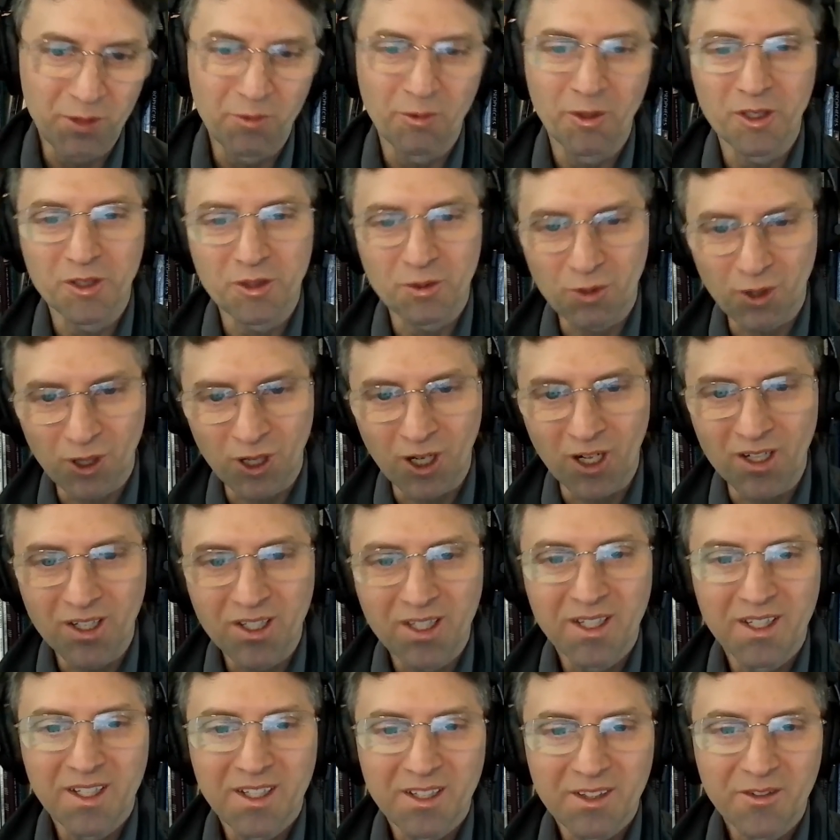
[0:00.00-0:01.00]
and what you are.
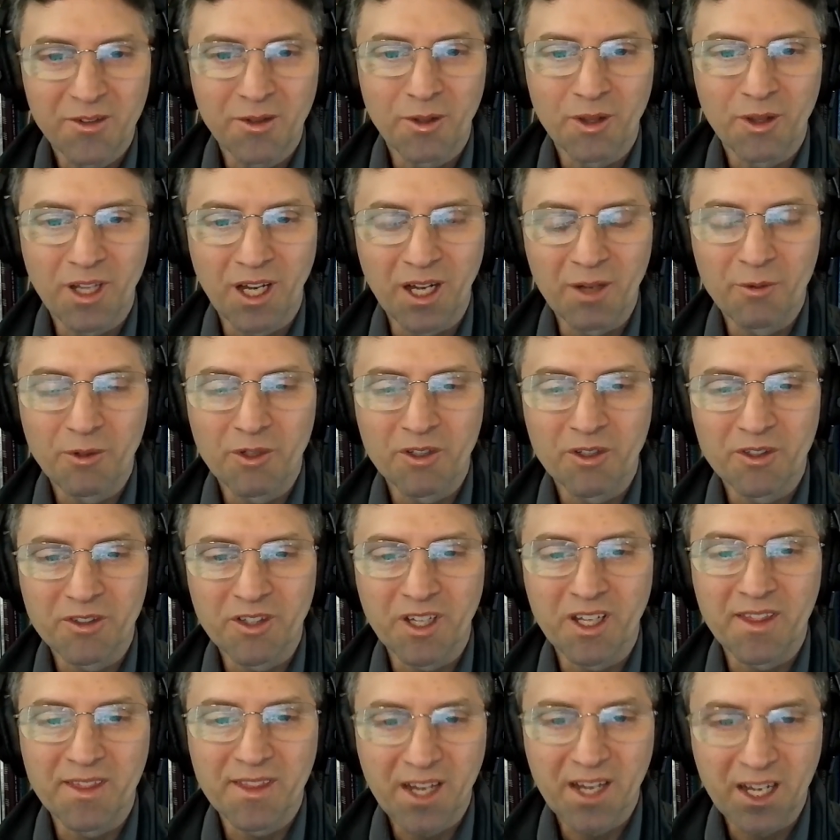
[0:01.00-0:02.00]
So I wouldn't
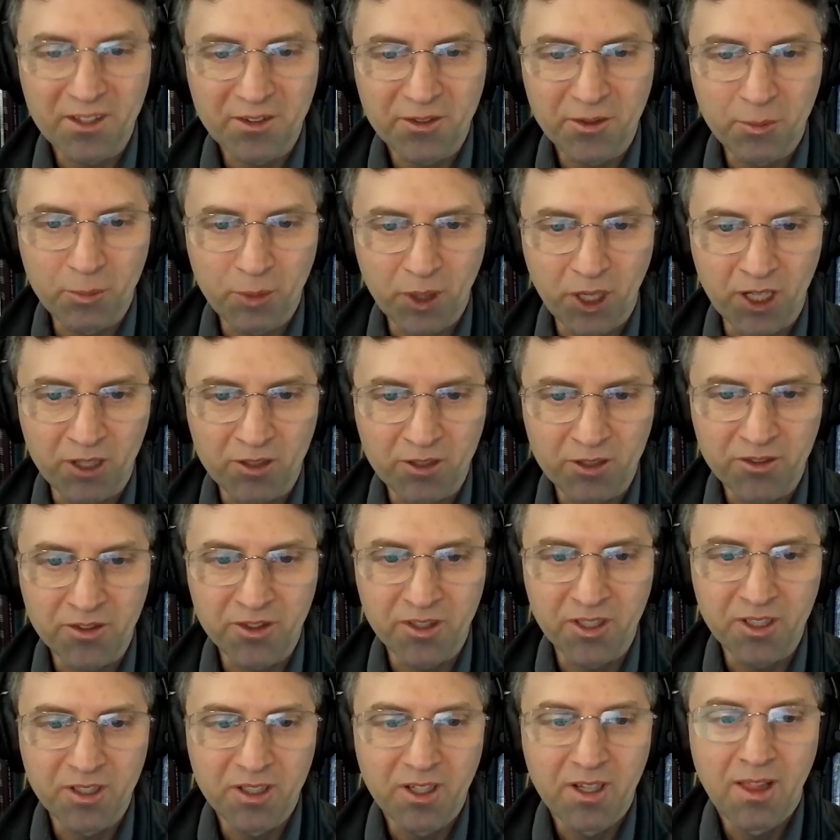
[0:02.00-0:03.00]
say that's
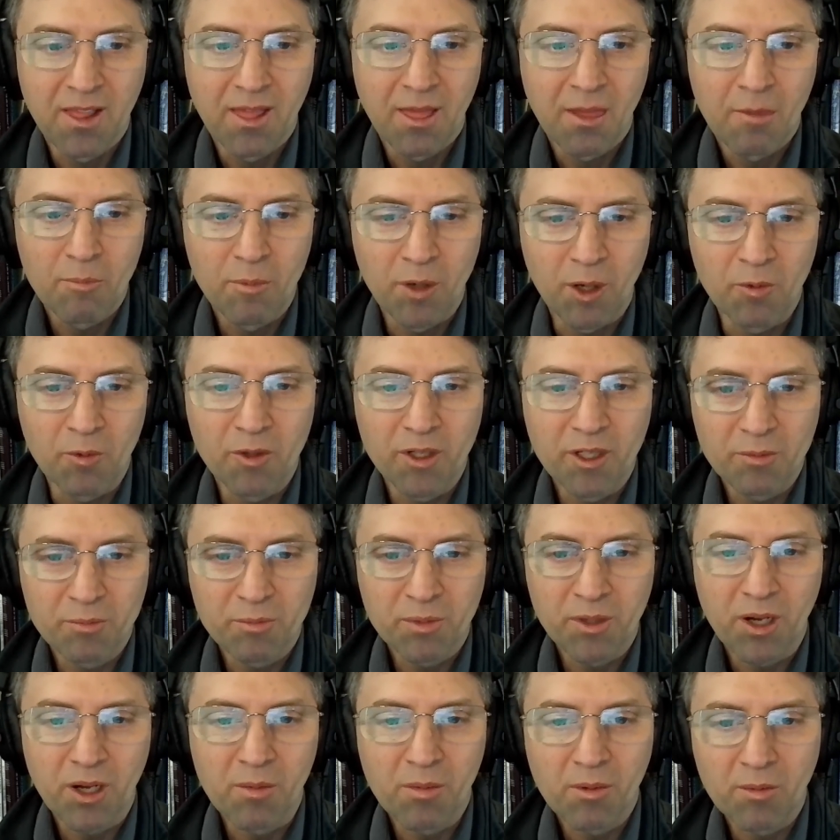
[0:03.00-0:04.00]
hypocrisy, but we can
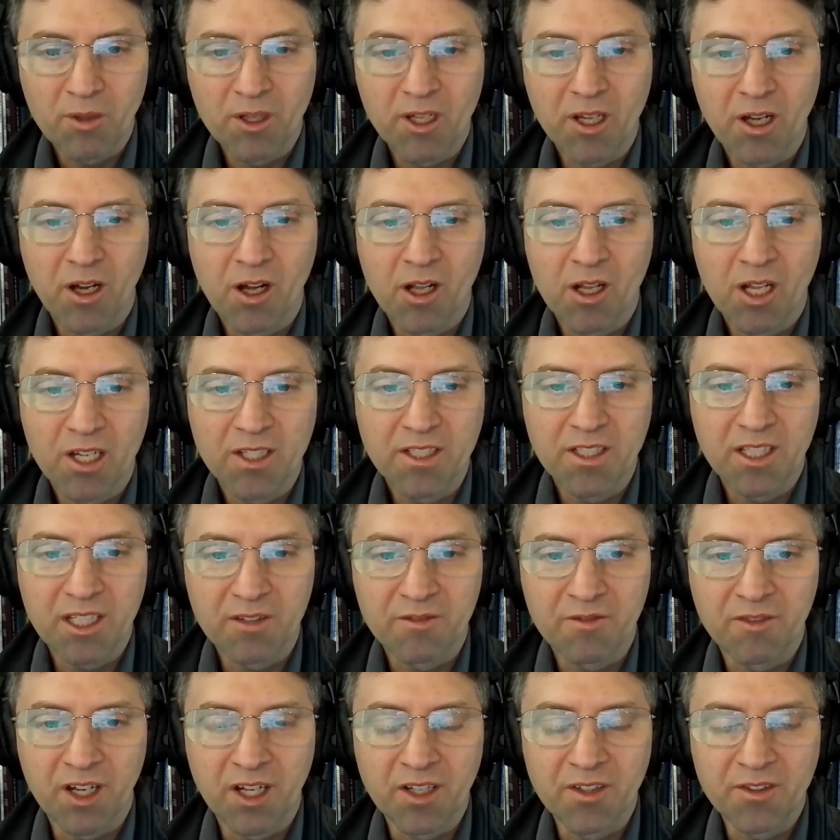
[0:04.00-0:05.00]
probably all
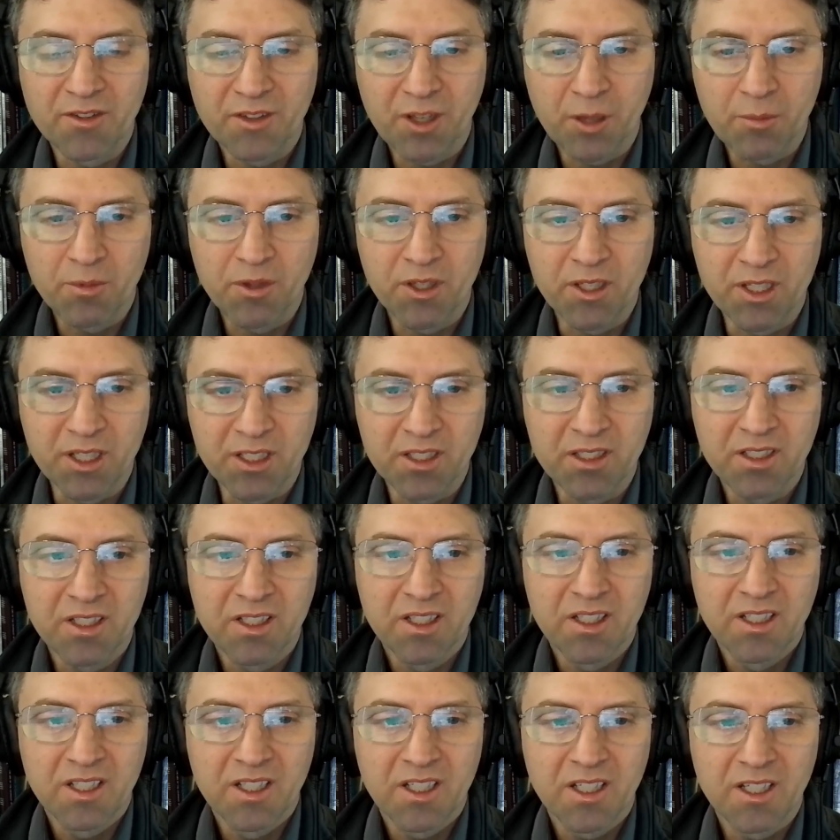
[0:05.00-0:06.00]
identify something
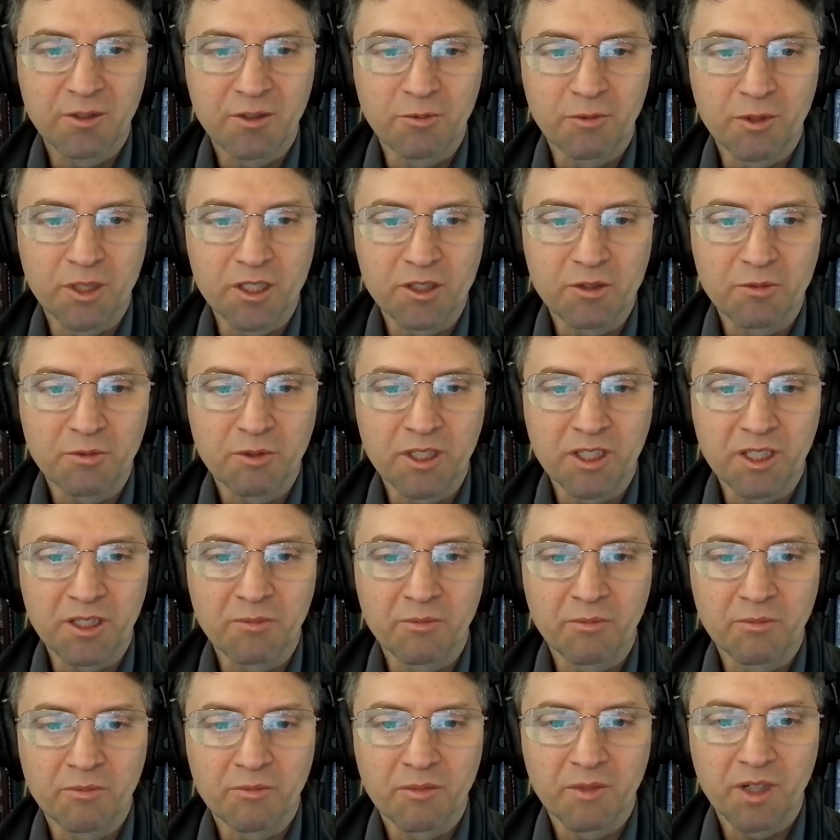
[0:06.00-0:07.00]
in which we
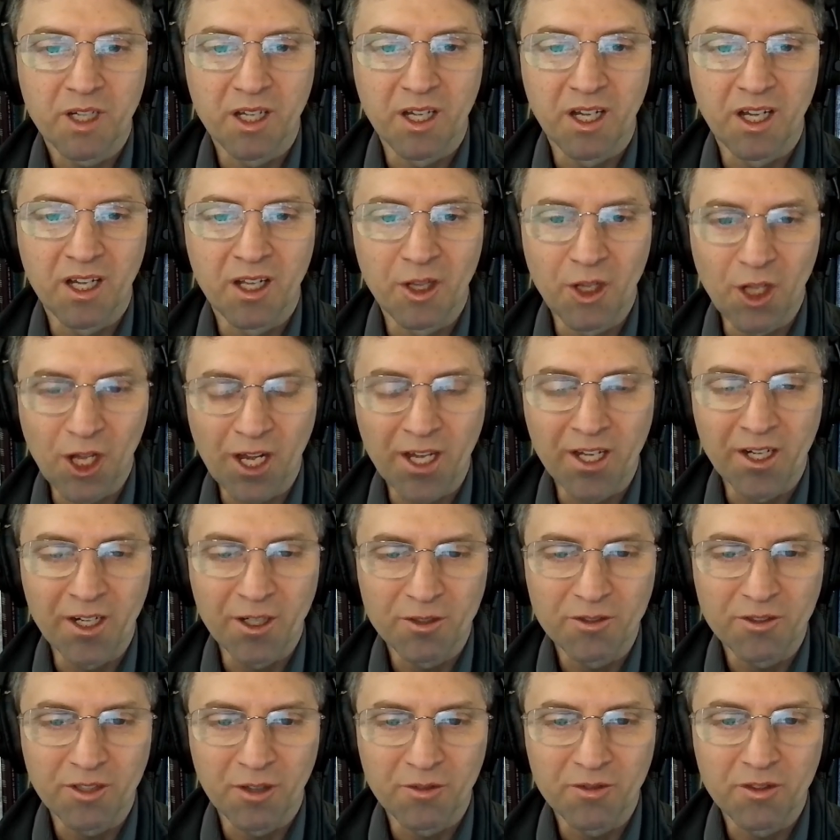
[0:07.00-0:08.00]
can align
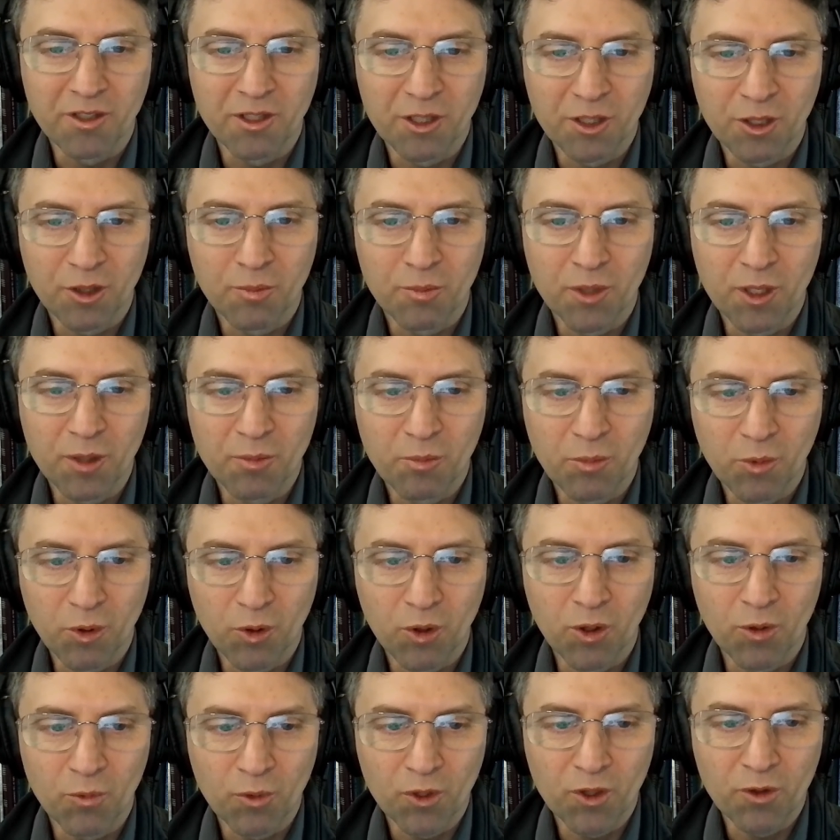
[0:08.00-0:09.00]
ourselves a little bit
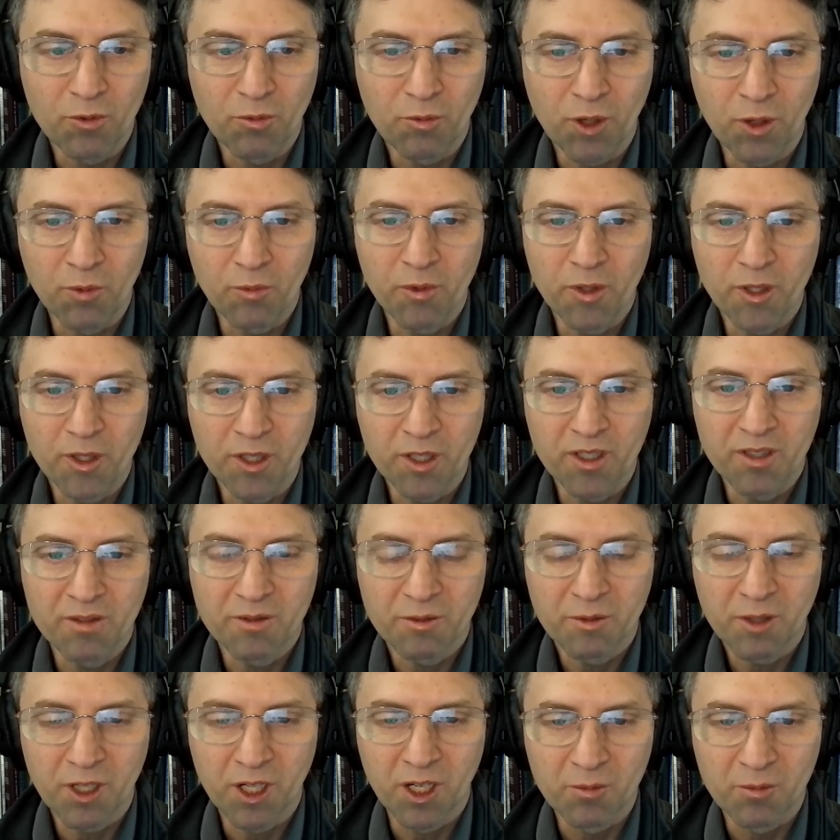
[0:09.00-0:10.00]
more with what we
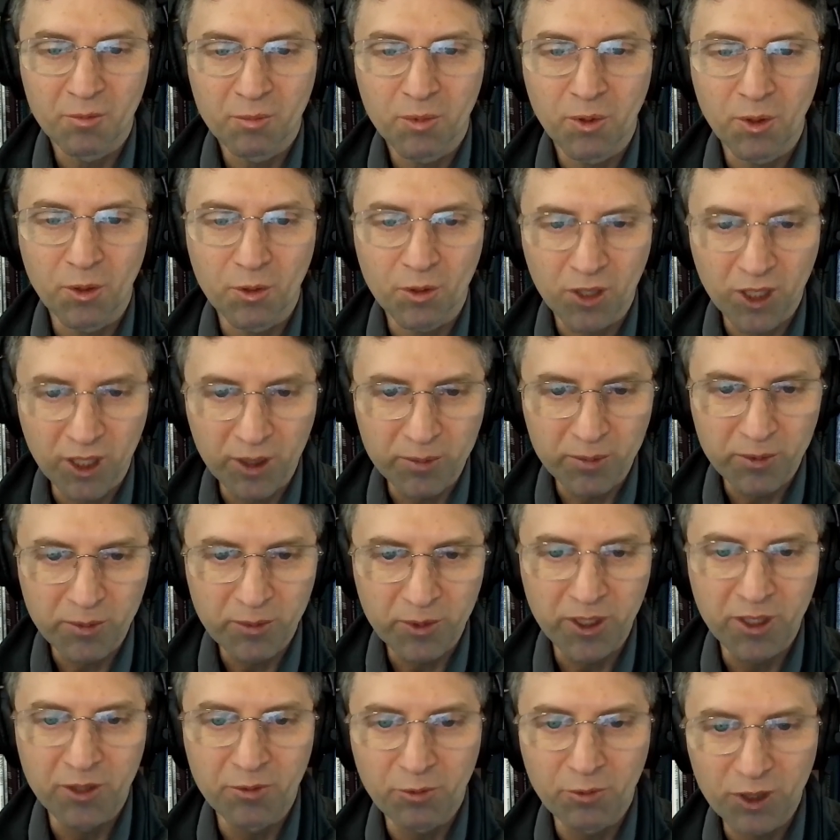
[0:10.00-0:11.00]
proclaim to
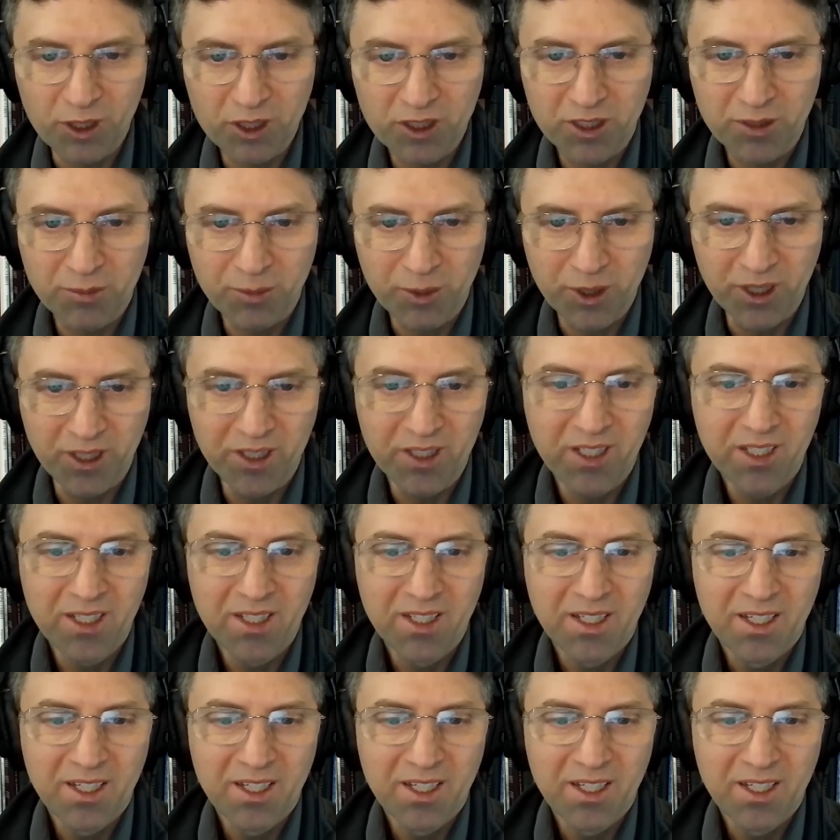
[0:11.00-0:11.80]
be and wish to be.